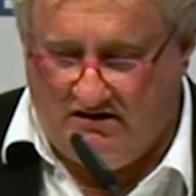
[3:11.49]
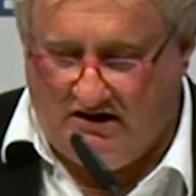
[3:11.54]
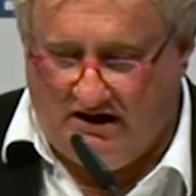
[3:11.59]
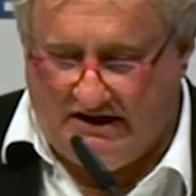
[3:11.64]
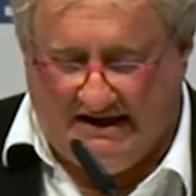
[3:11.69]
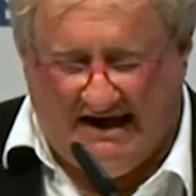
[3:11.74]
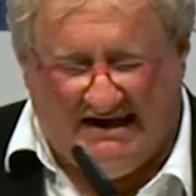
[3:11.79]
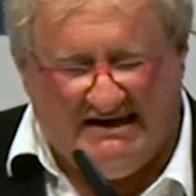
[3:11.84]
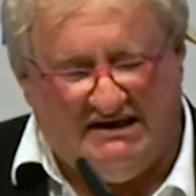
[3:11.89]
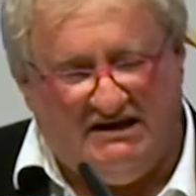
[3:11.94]

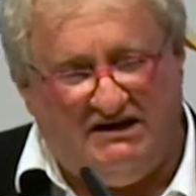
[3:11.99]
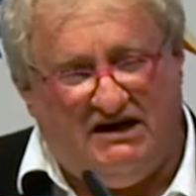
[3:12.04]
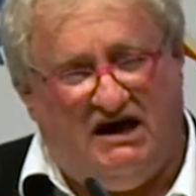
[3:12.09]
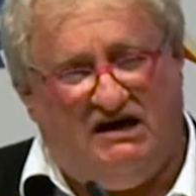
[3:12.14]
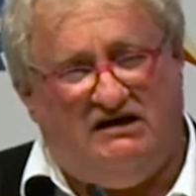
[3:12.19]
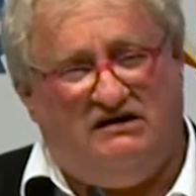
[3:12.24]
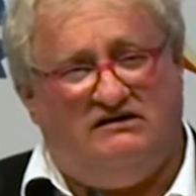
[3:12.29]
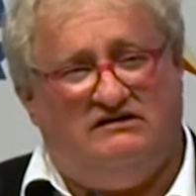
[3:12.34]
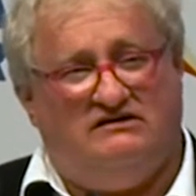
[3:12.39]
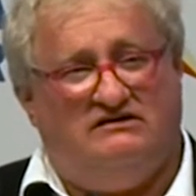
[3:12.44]

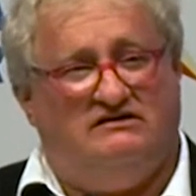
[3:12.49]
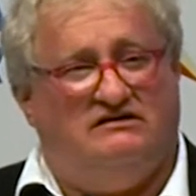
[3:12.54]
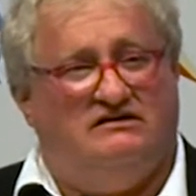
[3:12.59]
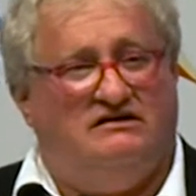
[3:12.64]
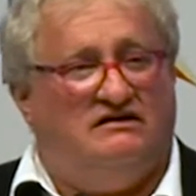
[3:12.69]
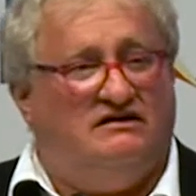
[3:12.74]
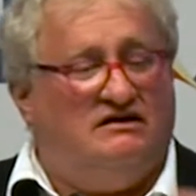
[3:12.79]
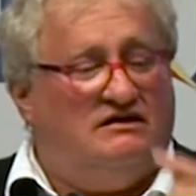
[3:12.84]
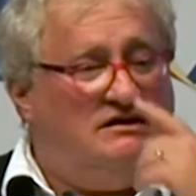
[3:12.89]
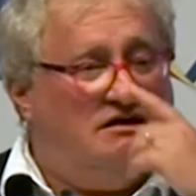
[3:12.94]
Yesterday,
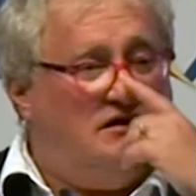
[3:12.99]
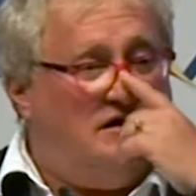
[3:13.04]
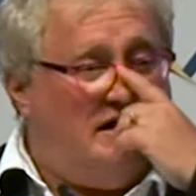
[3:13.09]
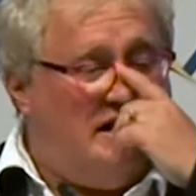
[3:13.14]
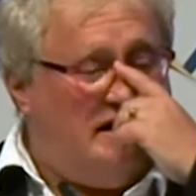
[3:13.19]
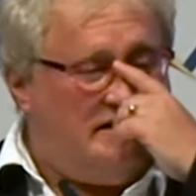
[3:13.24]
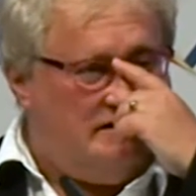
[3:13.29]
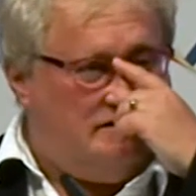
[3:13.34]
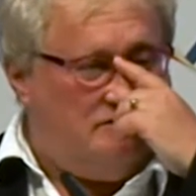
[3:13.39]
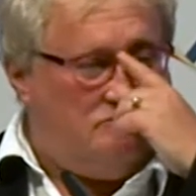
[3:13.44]

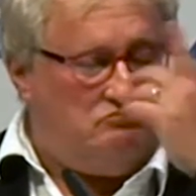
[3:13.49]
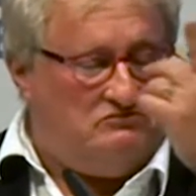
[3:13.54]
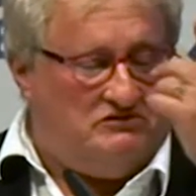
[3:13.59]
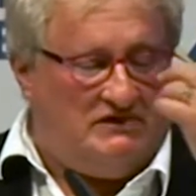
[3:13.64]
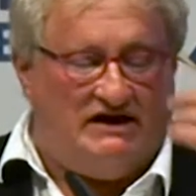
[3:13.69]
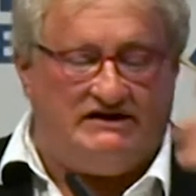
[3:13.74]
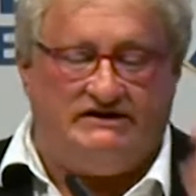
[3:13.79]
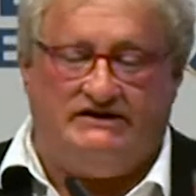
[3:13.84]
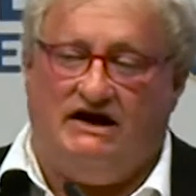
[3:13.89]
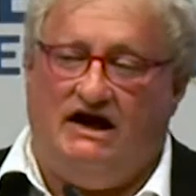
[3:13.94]

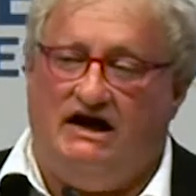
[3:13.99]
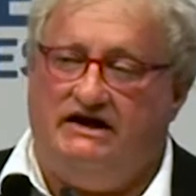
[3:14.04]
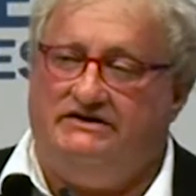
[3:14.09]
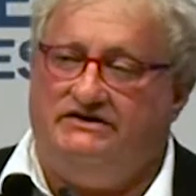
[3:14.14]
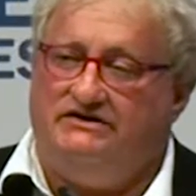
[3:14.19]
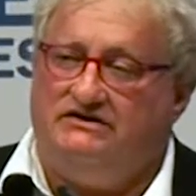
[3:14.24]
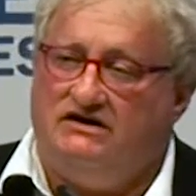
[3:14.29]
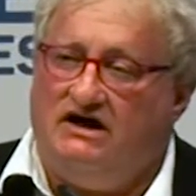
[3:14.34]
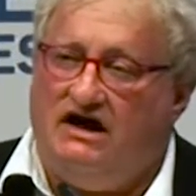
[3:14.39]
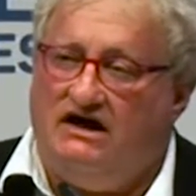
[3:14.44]
last night,
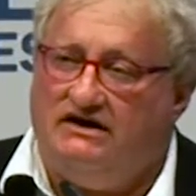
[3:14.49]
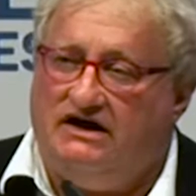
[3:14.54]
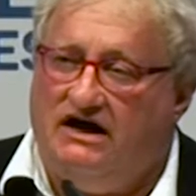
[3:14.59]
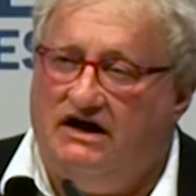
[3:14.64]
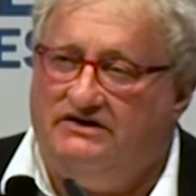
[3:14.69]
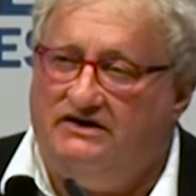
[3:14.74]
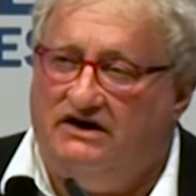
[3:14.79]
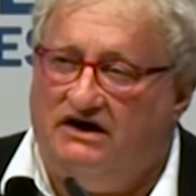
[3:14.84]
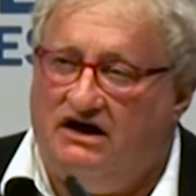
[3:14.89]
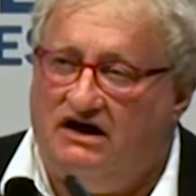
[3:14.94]
I
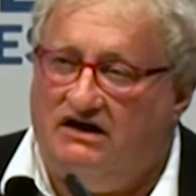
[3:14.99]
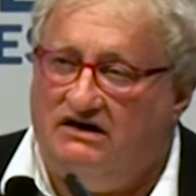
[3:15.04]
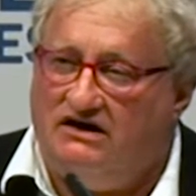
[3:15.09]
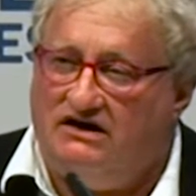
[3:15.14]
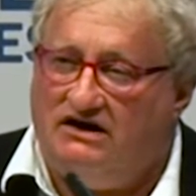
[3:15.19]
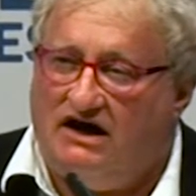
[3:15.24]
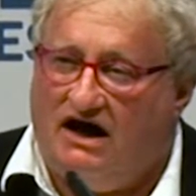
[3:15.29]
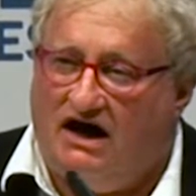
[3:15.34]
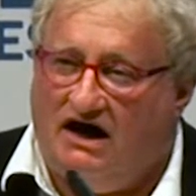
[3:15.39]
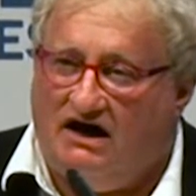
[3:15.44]
read in
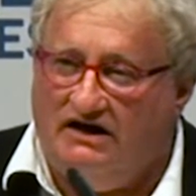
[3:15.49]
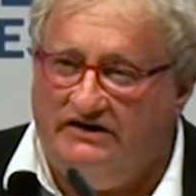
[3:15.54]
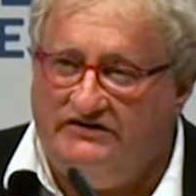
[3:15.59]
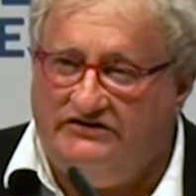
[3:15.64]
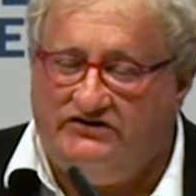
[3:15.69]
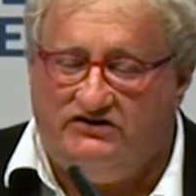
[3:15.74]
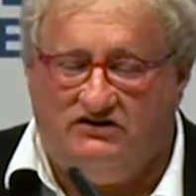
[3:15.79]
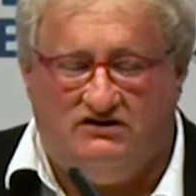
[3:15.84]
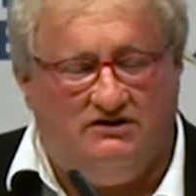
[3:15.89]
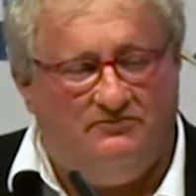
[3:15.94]

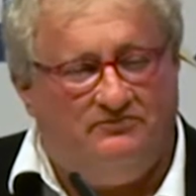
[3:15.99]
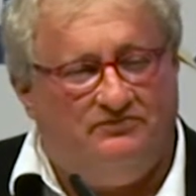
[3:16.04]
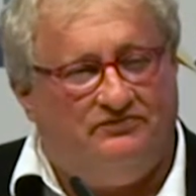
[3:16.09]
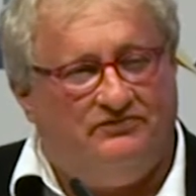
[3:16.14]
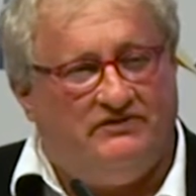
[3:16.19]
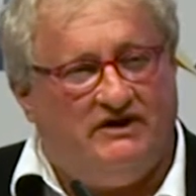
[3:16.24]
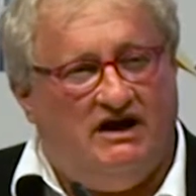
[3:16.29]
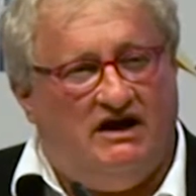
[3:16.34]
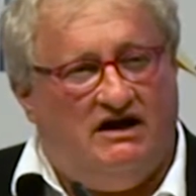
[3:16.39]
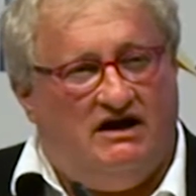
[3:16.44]
Haaretz
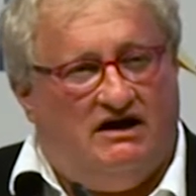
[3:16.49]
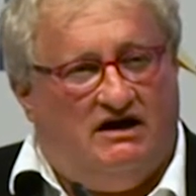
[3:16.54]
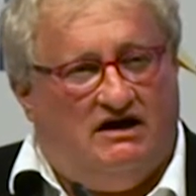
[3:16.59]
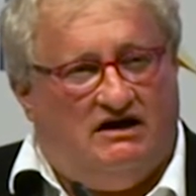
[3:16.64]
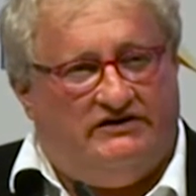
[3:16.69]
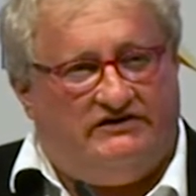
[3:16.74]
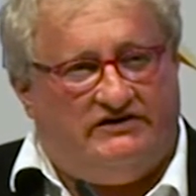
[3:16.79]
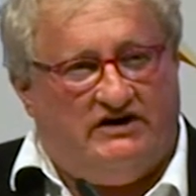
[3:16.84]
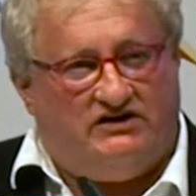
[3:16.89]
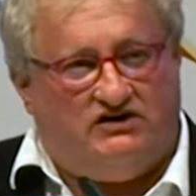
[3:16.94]

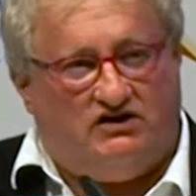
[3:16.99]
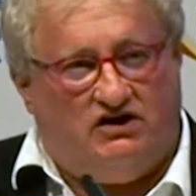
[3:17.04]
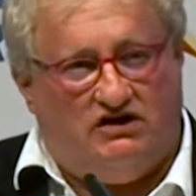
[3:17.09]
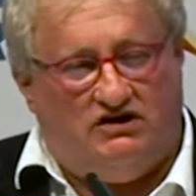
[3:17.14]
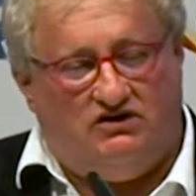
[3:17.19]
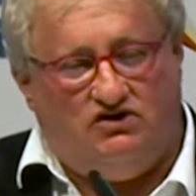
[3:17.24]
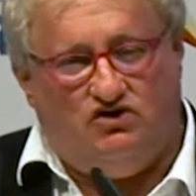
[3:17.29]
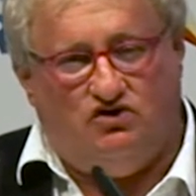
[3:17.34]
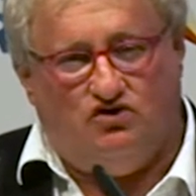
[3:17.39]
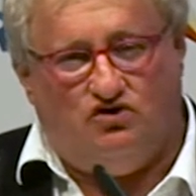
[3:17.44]
that
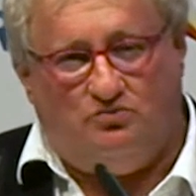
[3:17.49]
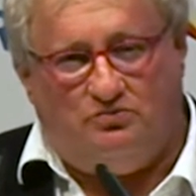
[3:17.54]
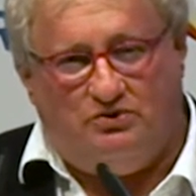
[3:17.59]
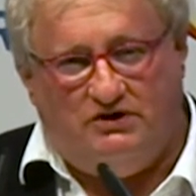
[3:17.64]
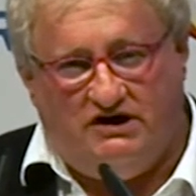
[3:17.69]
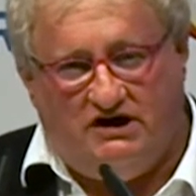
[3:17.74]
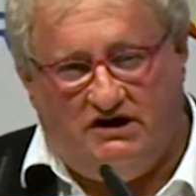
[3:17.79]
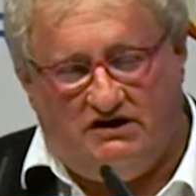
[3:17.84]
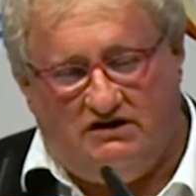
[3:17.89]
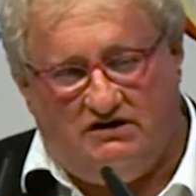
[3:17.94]

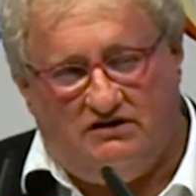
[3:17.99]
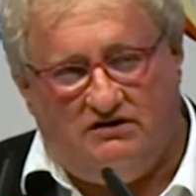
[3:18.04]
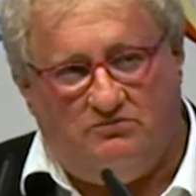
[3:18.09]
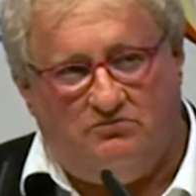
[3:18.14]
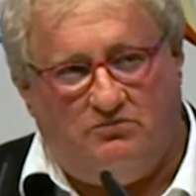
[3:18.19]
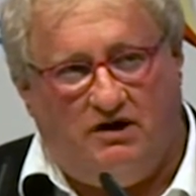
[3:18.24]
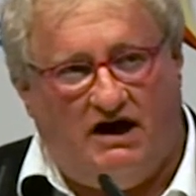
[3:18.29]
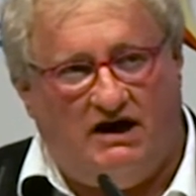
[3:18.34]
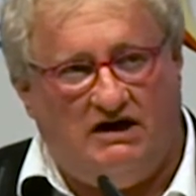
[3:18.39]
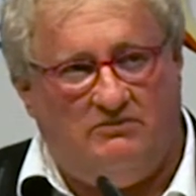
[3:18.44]
European
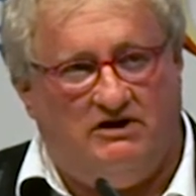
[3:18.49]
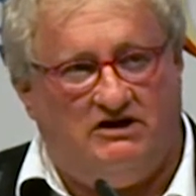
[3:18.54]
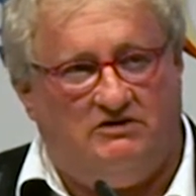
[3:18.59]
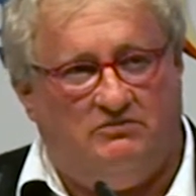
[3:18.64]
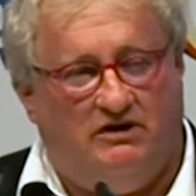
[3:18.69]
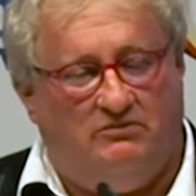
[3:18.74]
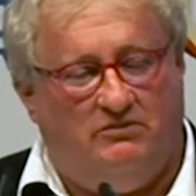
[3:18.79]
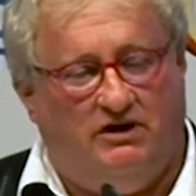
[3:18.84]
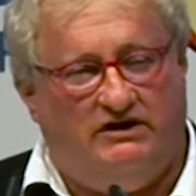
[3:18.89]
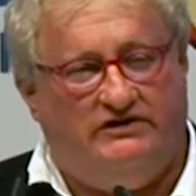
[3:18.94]
Parliament
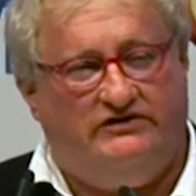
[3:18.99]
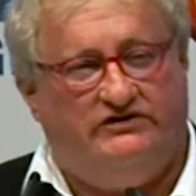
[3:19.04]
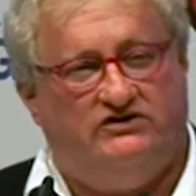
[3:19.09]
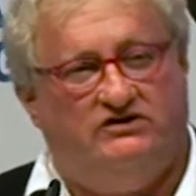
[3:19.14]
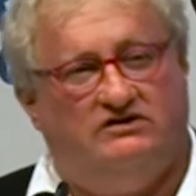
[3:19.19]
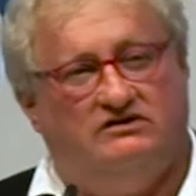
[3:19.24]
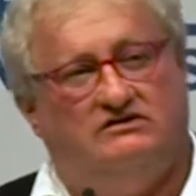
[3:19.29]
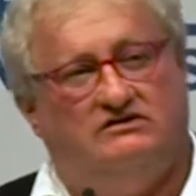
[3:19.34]
members